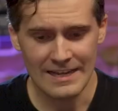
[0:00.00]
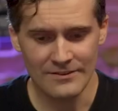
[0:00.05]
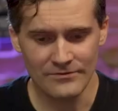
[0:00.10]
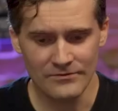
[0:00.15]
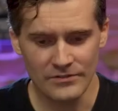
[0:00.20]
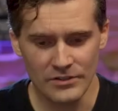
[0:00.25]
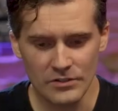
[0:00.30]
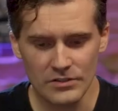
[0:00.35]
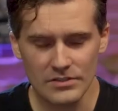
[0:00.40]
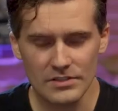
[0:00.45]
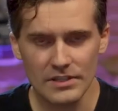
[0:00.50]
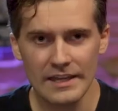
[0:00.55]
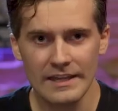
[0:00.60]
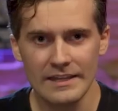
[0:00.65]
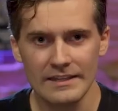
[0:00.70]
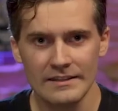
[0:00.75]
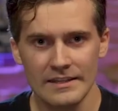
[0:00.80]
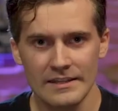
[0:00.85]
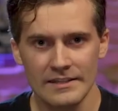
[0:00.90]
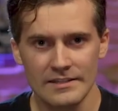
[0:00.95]
It feels
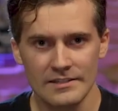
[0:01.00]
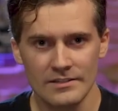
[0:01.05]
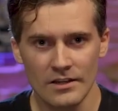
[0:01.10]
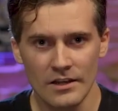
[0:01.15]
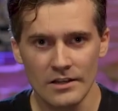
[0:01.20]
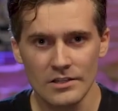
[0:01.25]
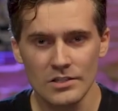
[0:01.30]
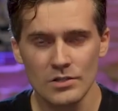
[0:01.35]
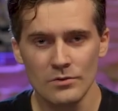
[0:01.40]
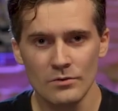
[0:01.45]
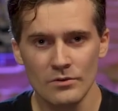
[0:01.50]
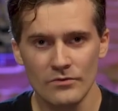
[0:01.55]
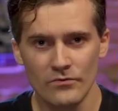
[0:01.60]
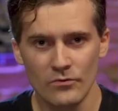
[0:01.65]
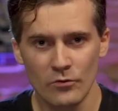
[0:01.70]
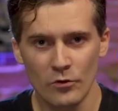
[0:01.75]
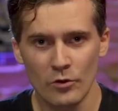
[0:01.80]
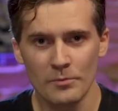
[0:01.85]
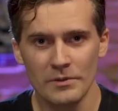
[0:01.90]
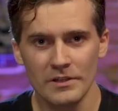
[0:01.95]
like they stuck to a
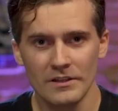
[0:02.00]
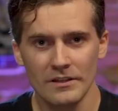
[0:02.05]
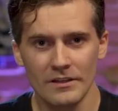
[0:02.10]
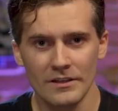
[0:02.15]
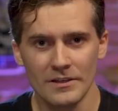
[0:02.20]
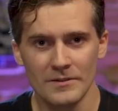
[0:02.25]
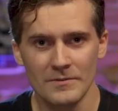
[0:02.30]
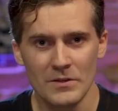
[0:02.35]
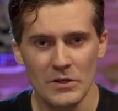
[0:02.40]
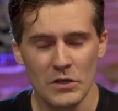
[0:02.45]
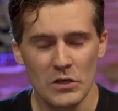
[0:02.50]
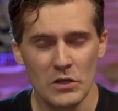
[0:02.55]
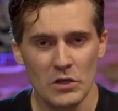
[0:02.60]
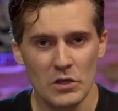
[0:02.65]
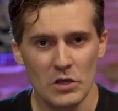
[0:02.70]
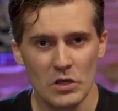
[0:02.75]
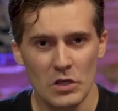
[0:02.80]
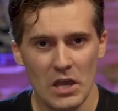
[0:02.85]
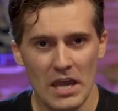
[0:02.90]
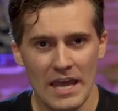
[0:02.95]
formula
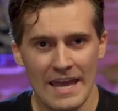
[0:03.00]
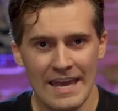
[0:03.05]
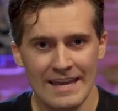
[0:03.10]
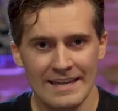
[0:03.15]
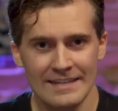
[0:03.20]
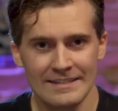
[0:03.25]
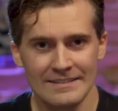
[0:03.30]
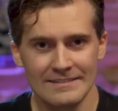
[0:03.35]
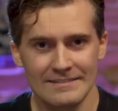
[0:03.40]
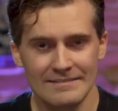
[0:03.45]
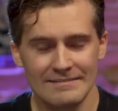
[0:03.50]
and